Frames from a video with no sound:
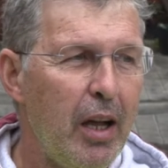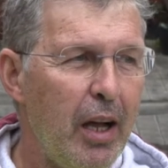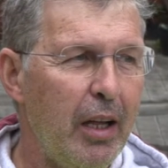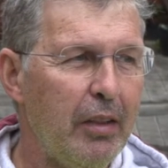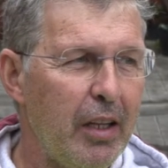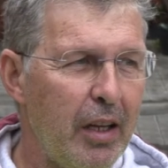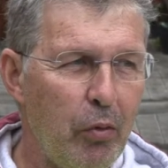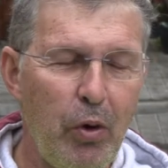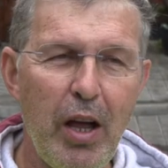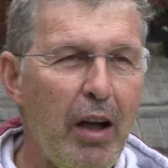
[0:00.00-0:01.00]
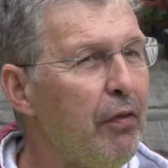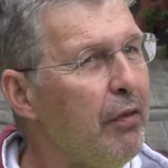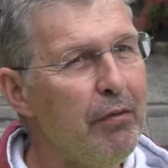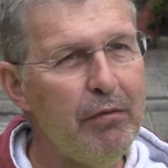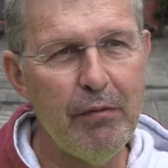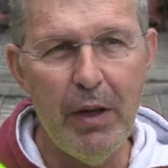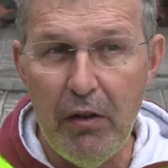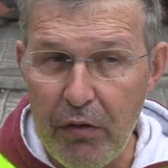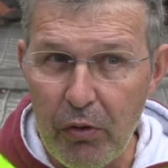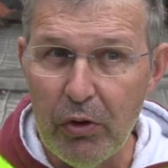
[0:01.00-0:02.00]
And uh, we have very
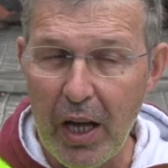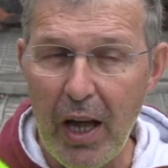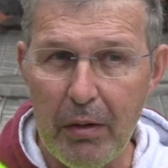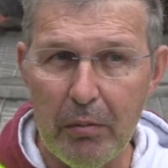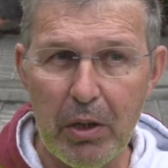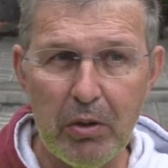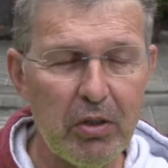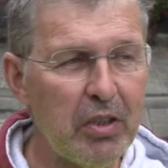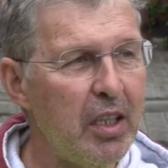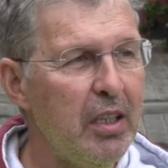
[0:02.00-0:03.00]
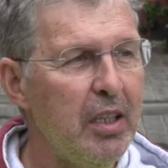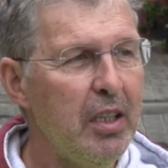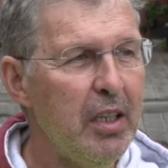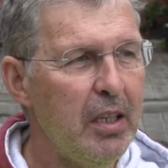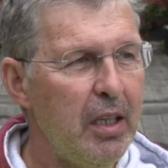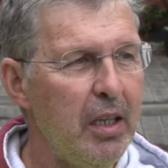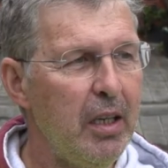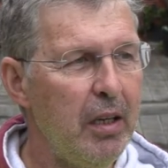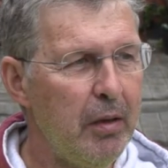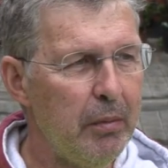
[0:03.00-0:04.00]
few time because uh,
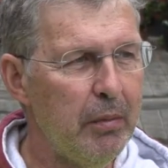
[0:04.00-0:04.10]
uh,